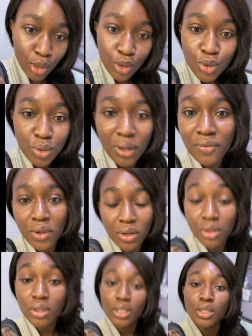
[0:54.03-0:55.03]
So I've
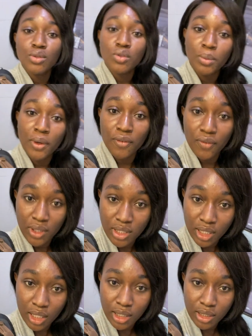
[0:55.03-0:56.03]
done nothing to my
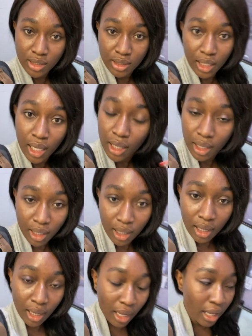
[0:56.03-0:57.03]
face and
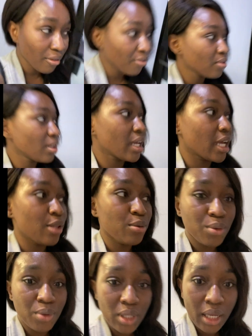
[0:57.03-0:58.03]
I feel like I
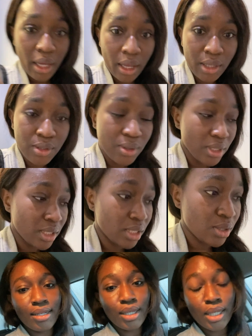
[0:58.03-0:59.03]
look really
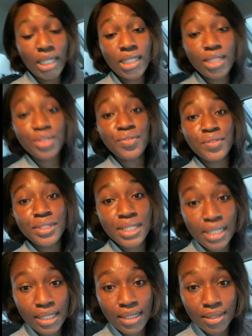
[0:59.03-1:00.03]
hydrated. It is
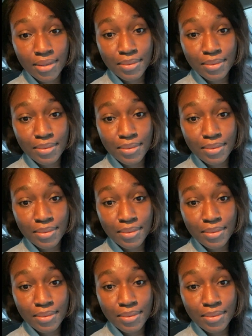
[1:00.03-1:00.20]
freezing.